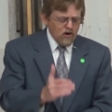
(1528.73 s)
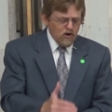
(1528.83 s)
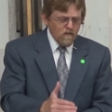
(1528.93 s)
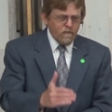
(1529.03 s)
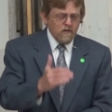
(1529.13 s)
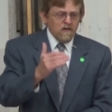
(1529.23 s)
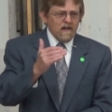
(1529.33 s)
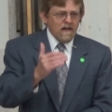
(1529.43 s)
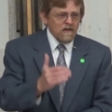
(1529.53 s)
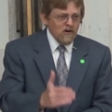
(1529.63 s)

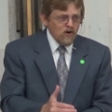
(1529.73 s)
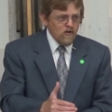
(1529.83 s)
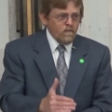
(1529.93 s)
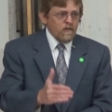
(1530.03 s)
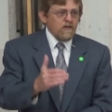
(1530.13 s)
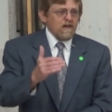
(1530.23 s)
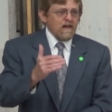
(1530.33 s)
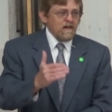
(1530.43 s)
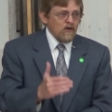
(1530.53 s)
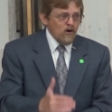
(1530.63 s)
over and over
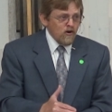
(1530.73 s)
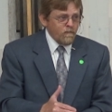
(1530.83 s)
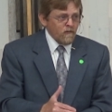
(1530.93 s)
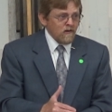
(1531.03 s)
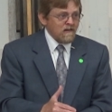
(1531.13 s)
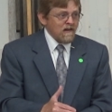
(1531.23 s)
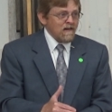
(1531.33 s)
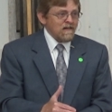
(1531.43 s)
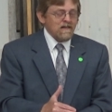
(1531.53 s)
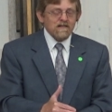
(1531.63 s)
and over
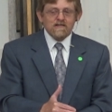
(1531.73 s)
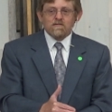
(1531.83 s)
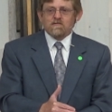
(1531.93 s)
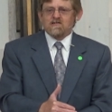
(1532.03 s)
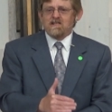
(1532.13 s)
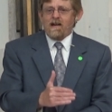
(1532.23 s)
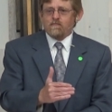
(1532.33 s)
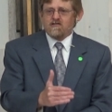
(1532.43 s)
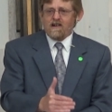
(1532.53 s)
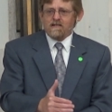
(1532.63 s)
again in his
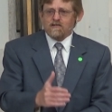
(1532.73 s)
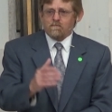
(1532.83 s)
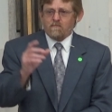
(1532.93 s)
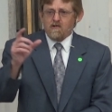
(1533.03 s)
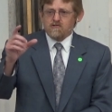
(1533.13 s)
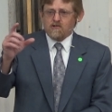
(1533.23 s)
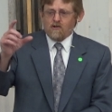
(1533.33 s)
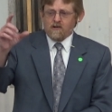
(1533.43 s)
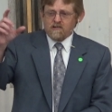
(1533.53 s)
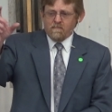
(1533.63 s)
snapshots or
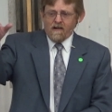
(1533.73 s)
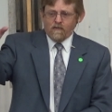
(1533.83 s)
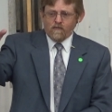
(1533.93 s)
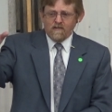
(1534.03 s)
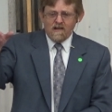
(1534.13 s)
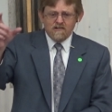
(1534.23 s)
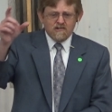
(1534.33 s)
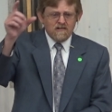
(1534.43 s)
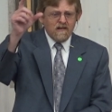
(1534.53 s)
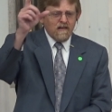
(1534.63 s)
postcards about
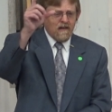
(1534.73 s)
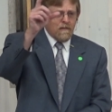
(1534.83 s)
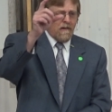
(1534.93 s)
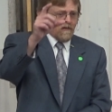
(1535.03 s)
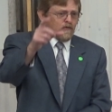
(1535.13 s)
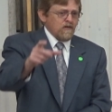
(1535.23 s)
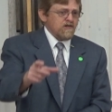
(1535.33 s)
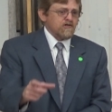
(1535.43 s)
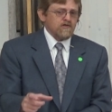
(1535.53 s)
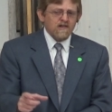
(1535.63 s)
creation and about
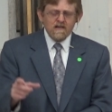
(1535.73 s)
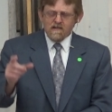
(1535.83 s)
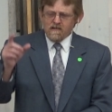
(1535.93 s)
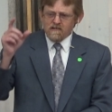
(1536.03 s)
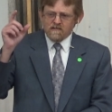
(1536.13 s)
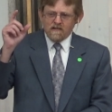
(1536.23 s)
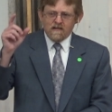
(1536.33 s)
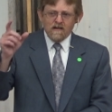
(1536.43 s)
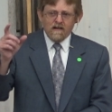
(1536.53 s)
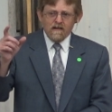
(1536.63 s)
creatures is that
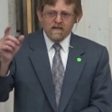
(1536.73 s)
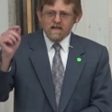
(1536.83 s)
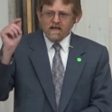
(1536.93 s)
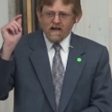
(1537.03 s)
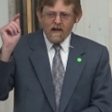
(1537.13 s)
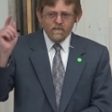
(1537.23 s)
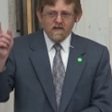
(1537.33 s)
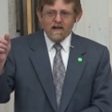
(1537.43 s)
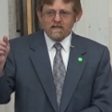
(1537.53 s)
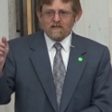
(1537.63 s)
God, I've
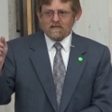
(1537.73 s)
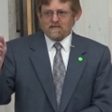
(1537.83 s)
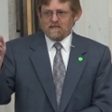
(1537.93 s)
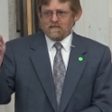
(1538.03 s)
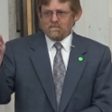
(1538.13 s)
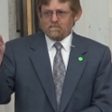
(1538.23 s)
got this.